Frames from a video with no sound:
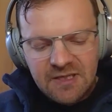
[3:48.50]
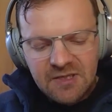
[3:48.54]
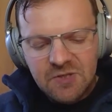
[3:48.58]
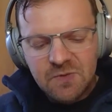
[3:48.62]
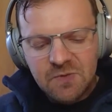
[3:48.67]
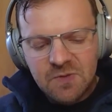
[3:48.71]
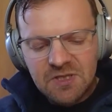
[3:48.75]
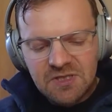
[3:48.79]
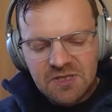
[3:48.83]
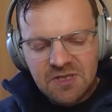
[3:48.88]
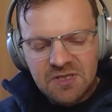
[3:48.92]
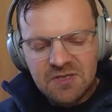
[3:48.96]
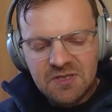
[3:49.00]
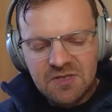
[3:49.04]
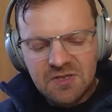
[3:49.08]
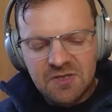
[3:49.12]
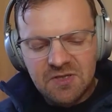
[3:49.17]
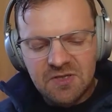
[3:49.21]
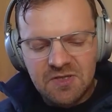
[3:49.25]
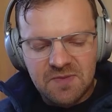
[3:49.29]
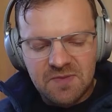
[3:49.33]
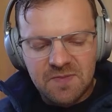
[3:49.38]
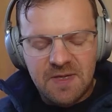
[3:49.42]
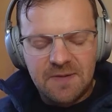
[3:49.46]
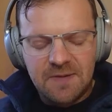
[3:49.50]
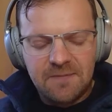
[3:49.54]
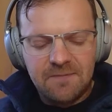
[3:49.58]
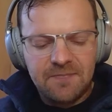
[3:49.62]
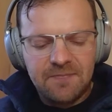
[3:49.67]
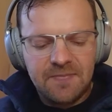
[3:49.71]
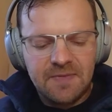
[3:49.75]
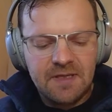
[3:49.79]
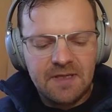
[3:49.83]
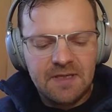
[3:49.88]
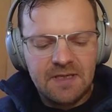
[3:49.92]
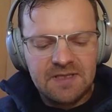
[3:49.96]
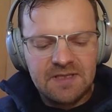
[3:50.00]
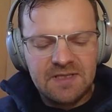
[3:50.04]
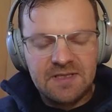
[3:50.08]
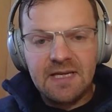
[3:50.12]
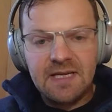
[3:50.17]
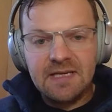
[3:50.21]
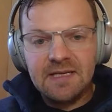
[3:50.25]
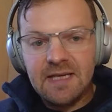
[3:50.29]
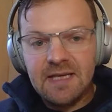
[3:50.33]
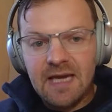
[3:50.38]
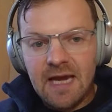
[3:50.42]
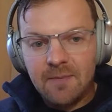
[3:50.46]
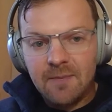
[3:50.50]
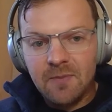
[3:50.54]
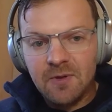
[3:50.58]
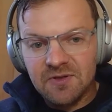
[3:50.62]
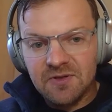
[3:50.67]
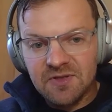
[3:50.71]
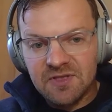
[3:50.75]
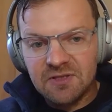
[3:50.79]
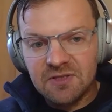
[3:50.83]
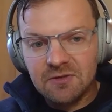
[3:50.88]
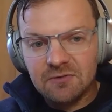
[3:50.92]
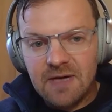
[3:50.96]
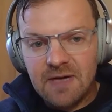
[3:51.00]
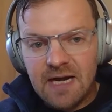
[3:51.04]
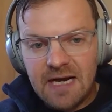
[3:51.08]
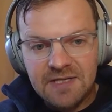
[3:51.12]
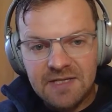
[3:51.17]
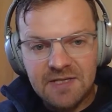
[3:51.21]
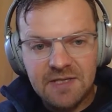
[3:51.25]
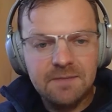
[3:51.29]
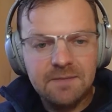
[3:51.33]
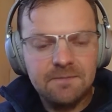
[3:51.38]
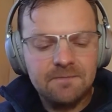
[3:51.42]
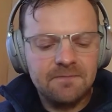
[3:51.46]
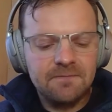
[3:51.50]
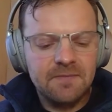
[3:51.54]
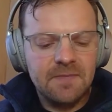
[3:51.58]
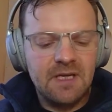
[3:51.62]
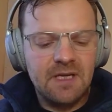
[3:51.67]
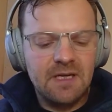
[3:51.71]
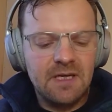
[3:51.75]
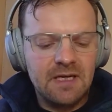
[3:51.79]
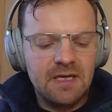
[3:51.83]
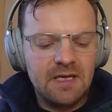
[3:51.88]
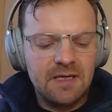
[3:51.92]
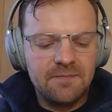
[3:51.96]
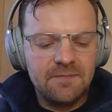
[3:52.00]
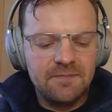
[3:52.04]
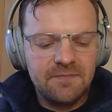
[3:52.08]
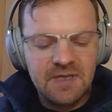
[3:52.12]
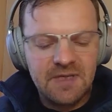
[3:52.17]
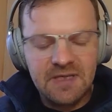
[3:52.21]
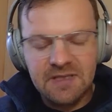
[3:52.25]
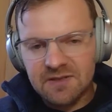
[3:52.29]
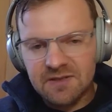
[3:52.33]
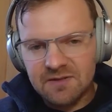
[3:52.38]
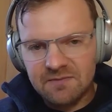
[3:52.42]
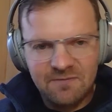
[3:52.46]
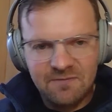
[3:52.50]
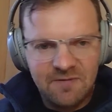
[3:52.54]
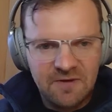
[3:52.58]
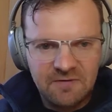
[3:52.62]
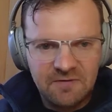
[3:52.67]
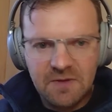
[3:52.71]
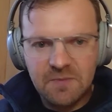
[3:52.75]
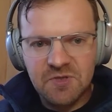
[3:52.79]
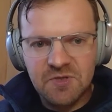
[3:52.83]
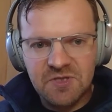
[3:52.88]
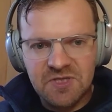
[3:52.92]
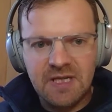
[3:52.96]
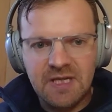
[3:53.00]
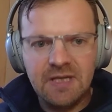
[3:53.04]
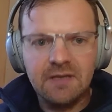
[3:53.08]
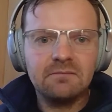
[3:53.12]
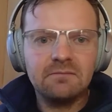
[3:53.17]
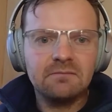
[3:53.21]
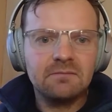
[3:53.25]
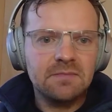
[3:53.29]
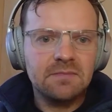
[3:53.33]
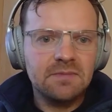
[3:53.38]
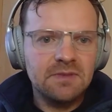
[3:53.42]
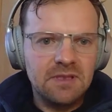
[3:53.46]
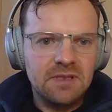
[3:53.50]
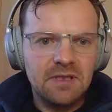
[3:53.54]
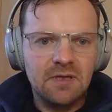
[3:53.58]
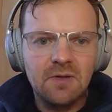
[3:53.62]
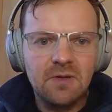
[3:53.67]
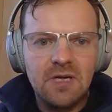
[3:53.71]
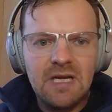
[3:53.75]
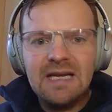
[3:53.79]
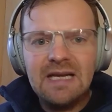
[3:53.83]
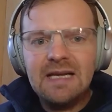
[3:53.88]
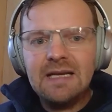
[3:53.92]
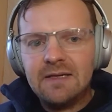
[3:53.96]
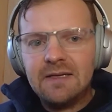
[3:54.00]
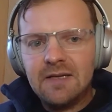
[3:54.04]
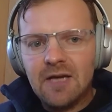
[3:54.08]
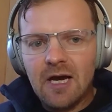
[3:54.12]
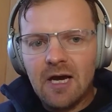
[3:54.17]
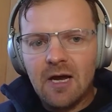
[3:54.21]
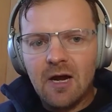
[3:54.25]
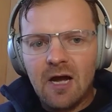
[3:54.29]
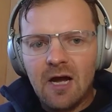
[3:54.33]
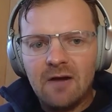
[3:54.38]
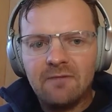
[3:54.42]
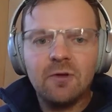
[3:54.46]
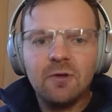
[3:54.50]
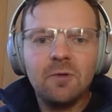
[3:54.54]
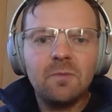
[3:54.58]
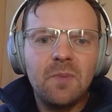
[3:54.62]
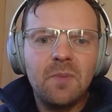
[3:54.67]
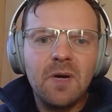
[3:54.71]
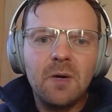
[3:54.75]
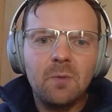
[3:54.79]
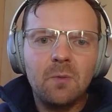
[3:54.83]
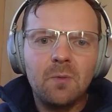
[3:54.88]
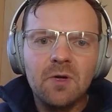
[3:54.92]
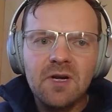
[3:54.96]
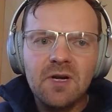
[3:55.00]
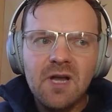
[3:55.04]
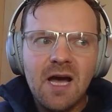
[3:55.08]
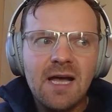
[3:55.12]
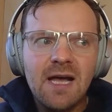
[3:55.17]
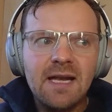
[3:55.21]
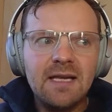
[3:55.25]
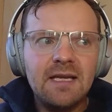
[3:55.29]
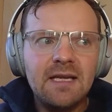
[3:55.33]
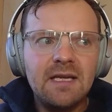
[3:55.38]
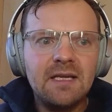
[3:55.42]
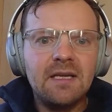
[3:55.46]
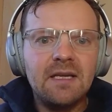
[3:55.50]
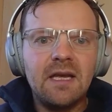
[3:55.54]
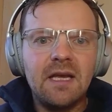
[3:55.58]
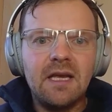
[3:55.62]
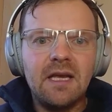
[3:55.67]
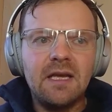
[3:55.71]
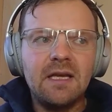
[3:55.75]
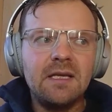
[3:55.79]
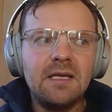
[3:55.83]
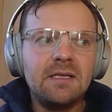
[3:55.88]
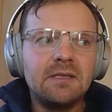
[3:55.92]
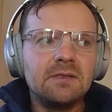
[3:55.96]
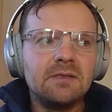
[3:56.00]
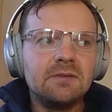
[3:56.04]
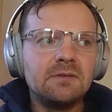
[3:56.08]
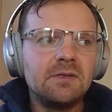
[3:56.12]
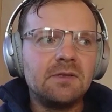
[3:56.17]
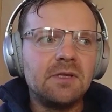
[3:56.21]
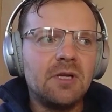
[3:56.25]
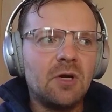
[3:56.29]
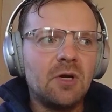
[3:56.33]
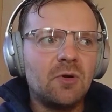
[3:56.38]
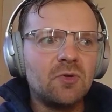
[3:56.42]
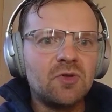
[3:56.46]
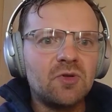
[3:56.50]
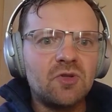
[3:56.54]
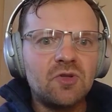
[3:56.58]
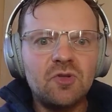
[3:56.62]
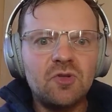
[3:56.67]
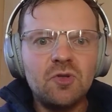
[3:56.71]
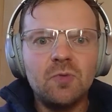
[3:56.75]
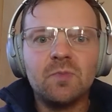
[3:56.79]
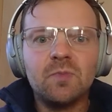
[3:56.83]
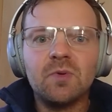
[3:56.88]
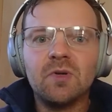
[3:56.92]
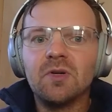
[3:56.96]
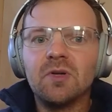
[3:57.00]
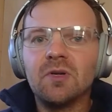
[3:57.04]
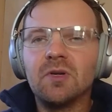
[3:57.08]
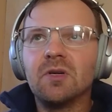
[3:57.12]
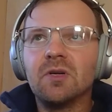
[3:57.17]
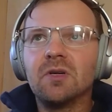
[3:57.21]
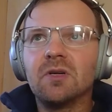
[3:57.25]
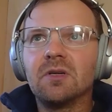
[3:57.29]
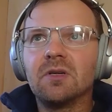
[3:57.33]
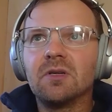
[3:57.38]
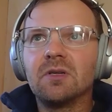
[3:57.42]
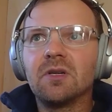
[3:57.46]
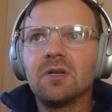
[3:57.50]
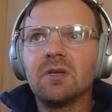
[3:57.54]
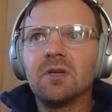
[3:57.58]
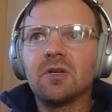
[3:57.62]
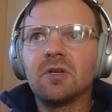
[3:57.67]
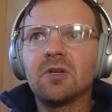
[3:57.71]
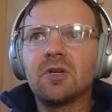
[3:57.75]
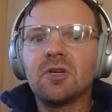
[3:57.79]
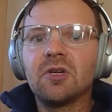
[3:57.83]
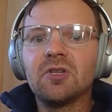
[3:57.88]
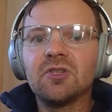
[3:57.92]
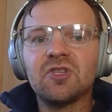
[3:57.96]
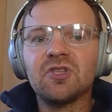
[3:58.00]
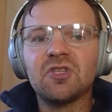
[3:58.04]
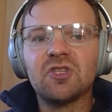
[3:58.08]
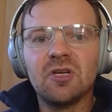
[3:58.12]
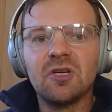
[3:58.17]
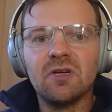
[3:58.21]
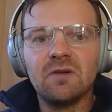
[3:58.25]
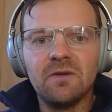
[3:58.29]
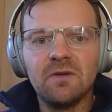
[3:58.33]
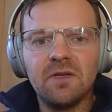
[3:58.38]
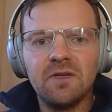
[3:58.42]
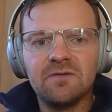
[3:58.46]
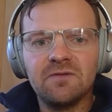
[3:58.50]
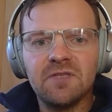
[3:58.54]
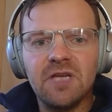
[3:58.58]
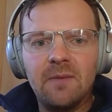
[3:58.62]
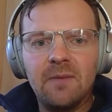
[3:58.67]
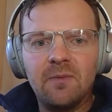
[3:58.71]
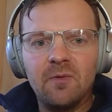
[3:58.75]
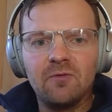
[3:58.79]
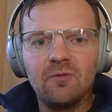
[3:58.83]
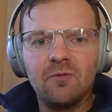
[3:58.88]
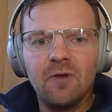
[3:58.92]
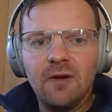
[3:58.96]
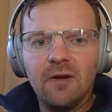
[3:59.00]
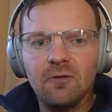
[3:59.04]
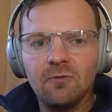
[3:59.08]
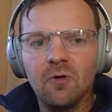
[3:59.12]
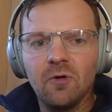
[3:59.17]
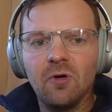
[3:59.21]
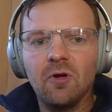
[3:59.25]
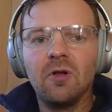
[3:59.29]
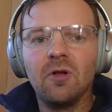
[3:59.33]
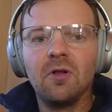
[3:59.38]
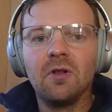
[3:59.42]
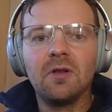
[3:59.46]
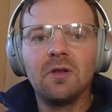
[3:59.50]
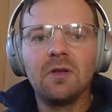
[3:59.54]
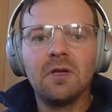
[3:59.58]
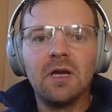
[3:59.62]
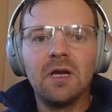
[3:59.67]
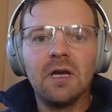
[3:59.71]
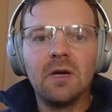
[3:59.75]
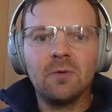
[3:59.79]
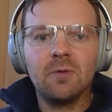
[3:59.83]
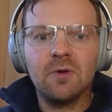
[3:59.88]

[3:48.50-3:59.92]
here's what concerns me its debt to capital is still rising uh, it's 50% you know not awful but we're not in a you know super conservative type of rent roll